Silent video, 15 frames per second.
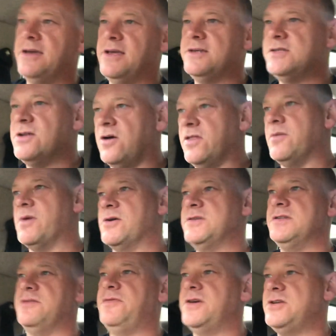It's not the
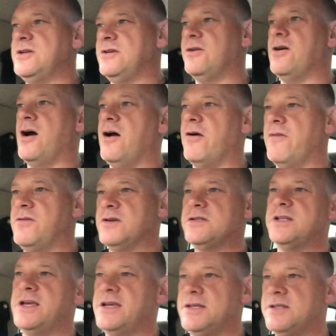most efficient car,
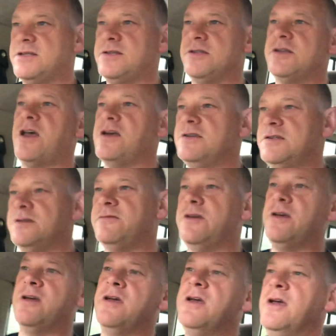obviously. It's the size of
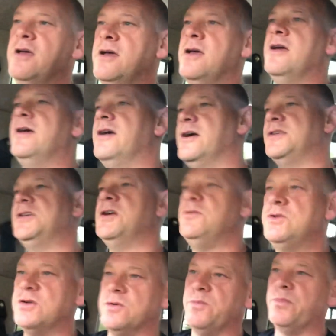a
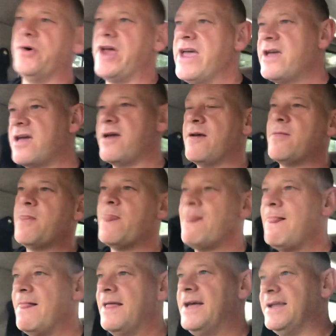2-ton brick,
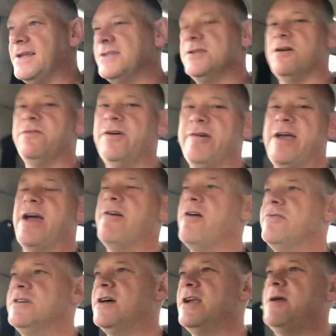and it's not very
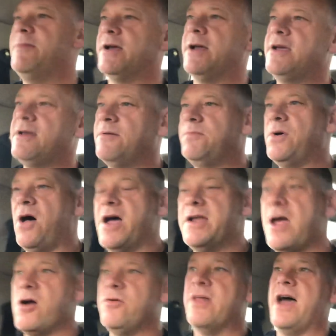aerodynamic. But I
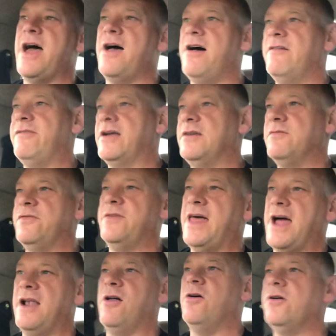know that, I've had them for
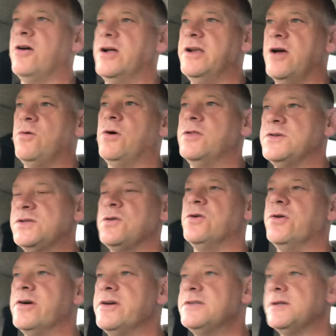that long, I know what the
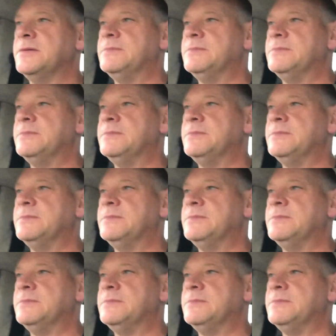score is.